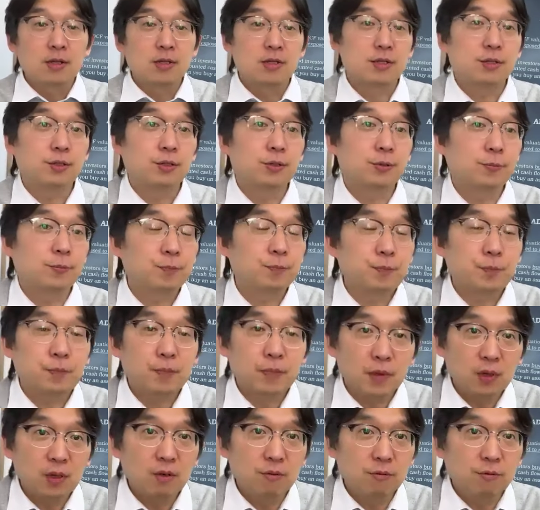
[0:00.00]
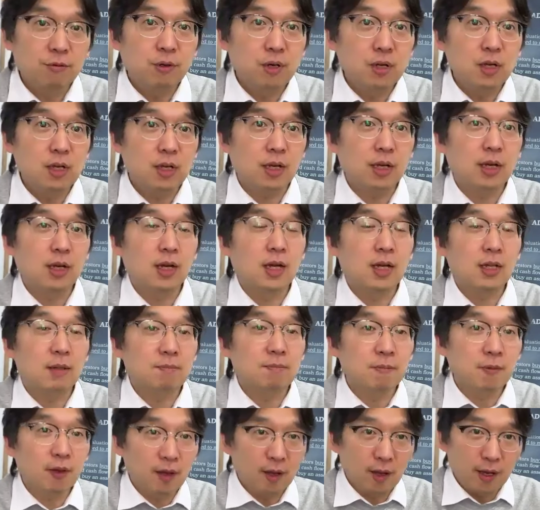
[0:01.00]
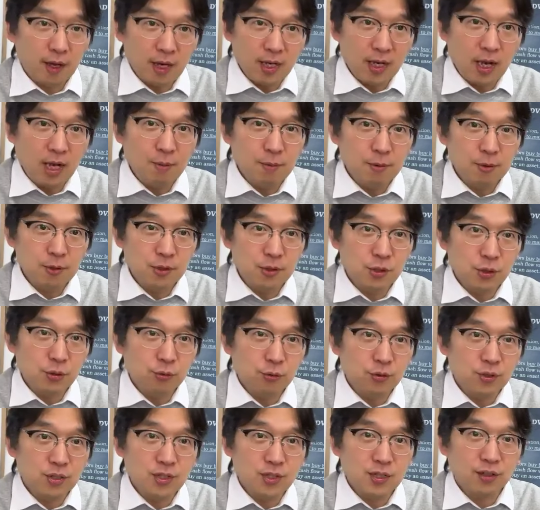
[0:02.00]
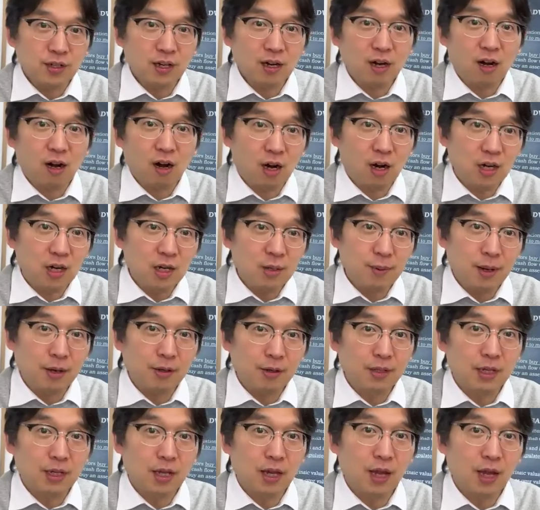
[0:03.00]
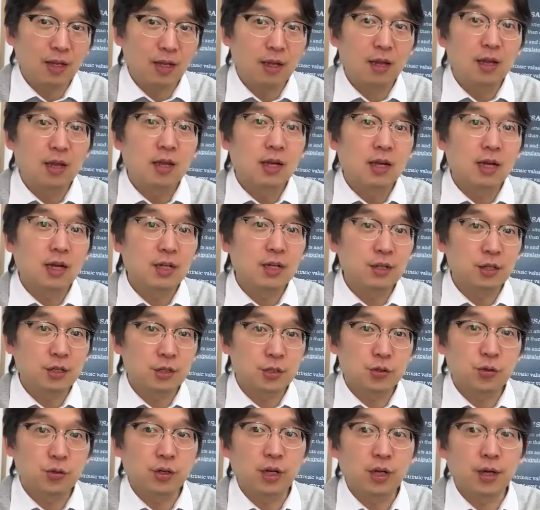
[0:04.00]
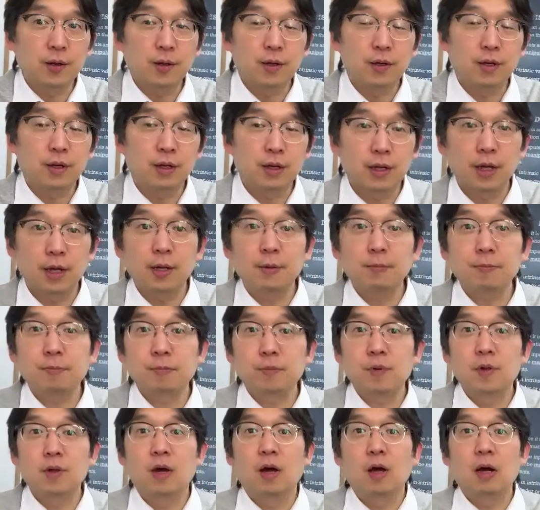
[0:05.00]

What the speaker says: So really, it enables you to study hard about that industry, okay?